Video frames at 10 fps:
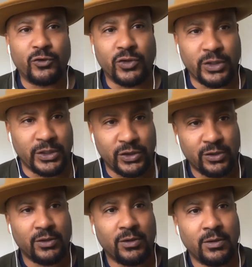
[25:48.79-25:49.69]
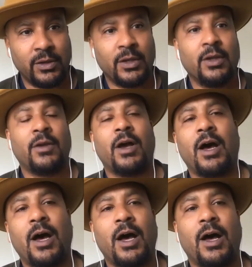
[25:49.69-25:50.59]
traditional
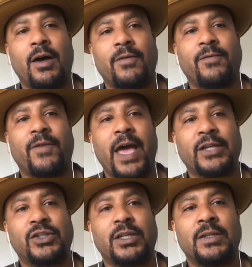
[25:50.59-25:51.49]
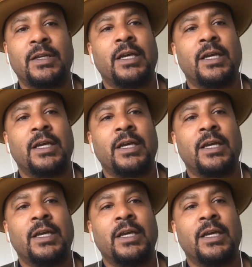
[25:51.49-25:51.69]
uh, fashion.